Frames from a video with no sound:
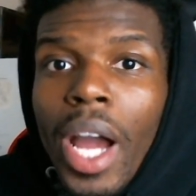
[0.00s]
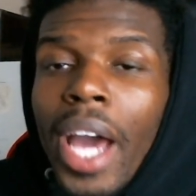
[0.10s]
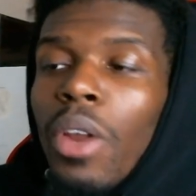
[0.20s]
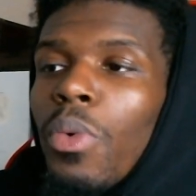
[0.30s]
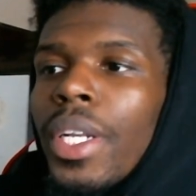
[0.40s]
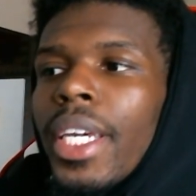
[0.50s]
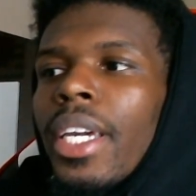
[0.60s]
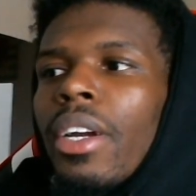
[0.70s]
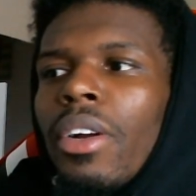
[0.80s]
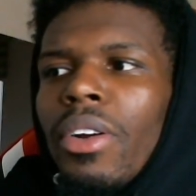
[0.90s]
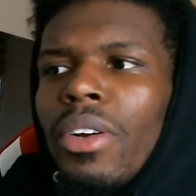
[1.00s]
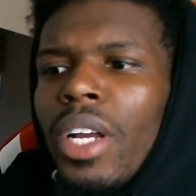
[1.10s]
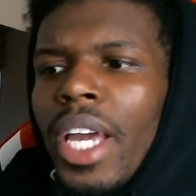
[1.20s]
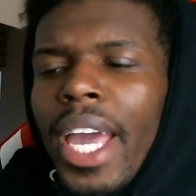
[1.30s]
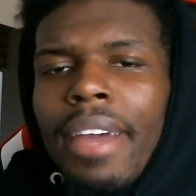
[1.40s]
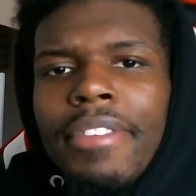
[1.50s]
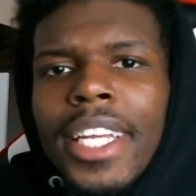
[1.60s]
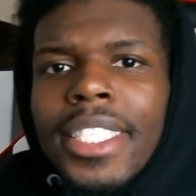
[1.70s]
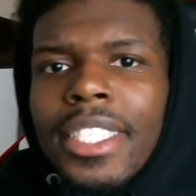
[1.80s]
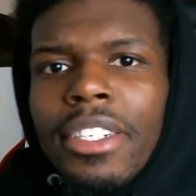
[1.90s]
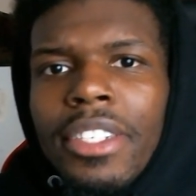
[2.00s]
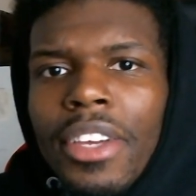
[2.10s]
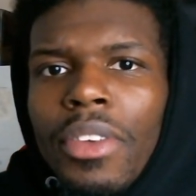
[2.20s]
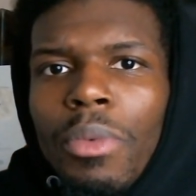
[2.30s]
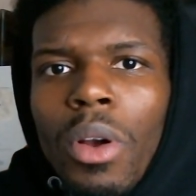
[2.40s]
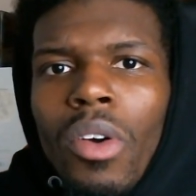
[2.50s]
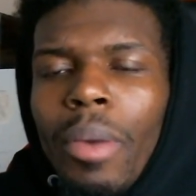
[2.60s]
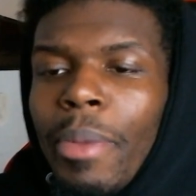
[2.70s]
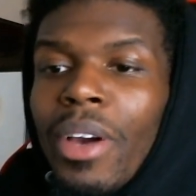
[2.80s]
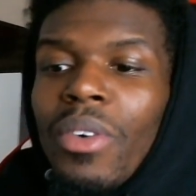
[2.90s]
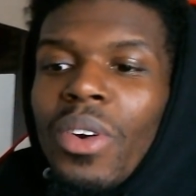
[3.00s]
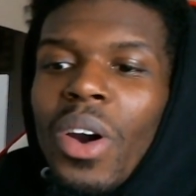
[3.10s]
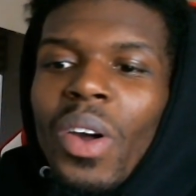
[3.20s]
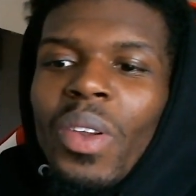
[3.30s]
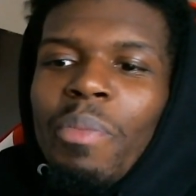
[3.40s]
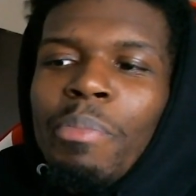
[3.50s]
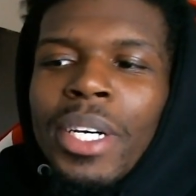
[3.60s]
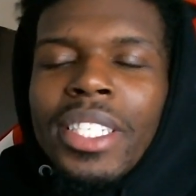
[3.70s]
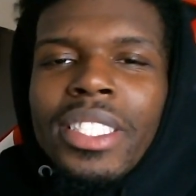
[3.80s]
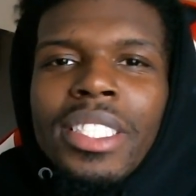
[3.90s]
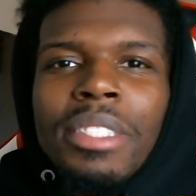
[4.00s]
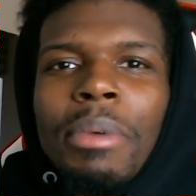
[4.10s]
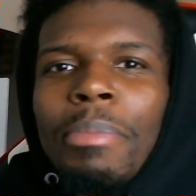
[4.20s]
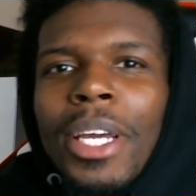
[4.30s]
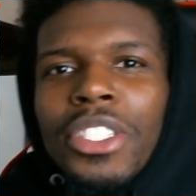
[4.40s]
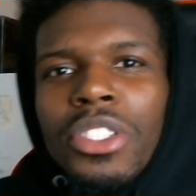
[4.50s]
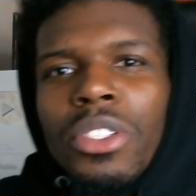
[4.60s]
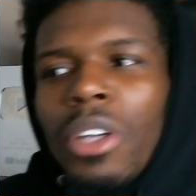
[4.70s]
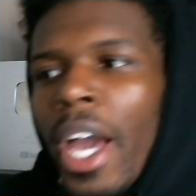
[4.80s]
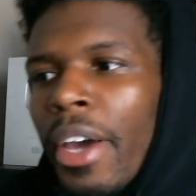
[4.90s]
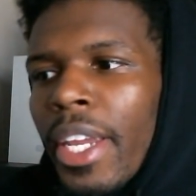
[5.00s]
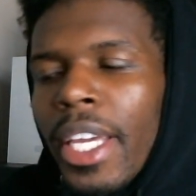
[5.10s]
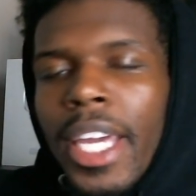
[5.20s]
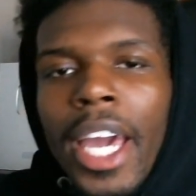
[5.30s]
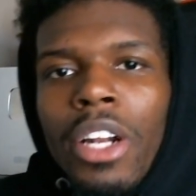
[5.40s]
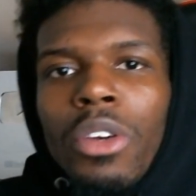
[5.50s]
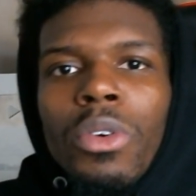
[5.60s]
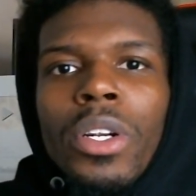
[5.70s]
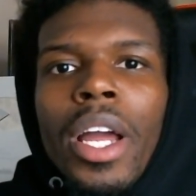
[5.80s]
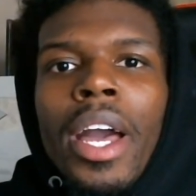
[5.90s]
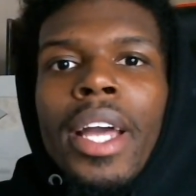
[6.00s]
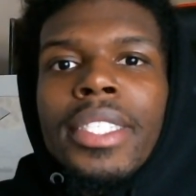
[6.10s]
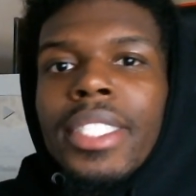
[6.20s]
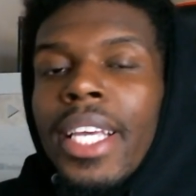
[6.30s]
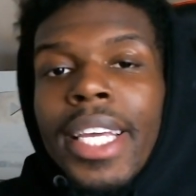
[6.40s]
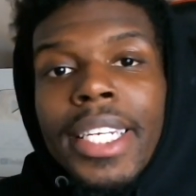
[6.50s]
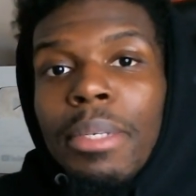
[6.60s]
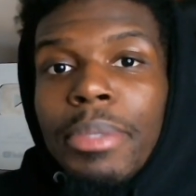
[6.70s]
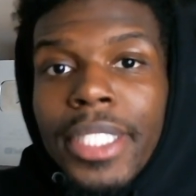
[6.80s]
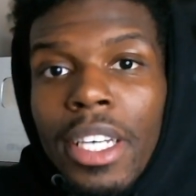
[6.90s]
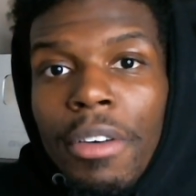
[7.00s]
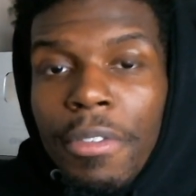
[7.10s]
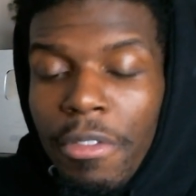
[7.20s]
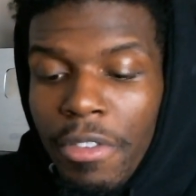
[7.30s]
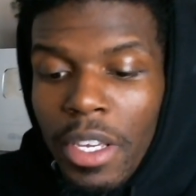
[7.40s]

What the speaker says: I don't want to get her ethnicity or nothing wrong. I'm not going to call her Muslim. I'm not sure how they categorize themselves, you feel